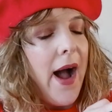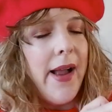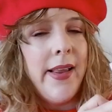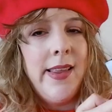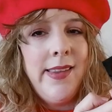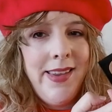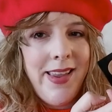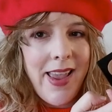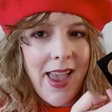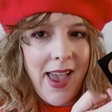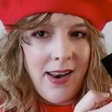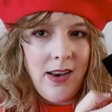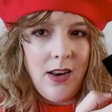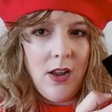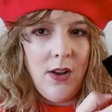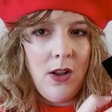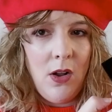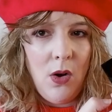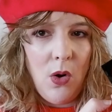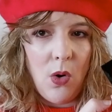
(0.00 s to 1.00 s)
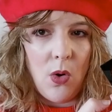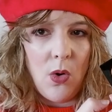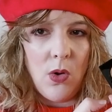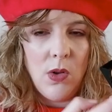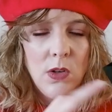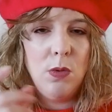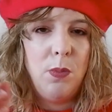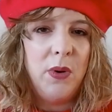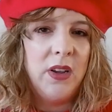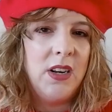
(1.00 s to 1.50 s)
Again, a
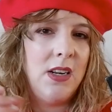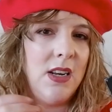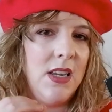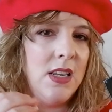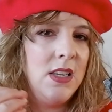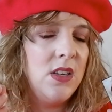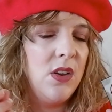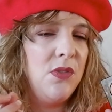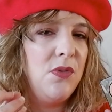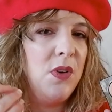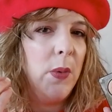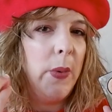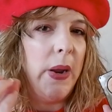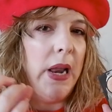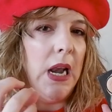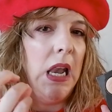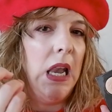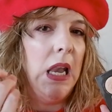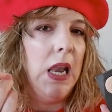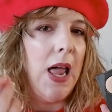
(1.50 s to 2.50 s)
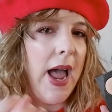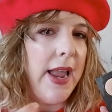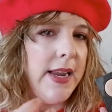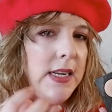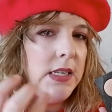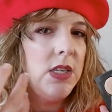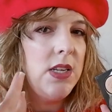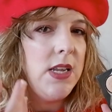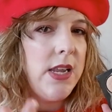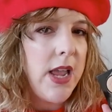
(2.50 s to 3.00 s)
gold, but it is a very
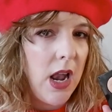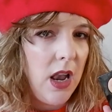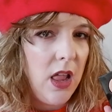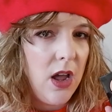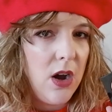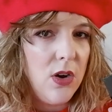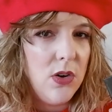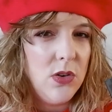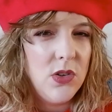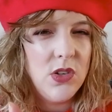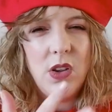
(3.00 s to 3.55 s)
light yellow,